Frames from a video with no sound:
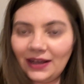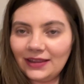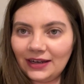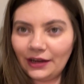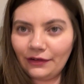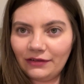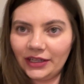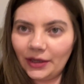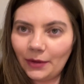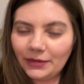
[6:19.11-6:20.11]
and then
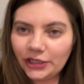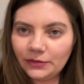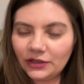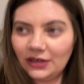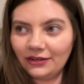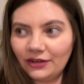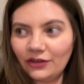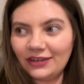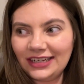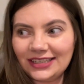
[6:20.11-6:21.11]
hopefully they won't be too much longer,
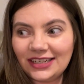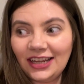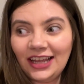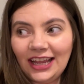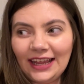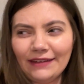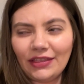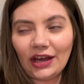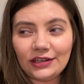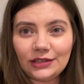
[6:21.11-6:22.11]
or at least if
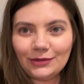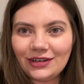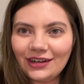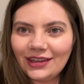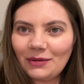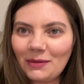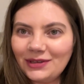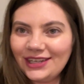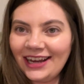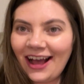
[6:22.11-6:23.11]
they are too much longer, they won't be
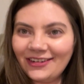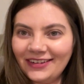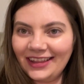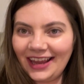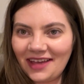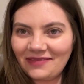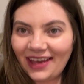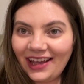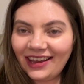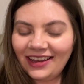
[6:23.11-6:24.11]
too loud when they get
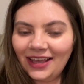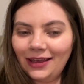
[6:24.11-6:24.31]
back.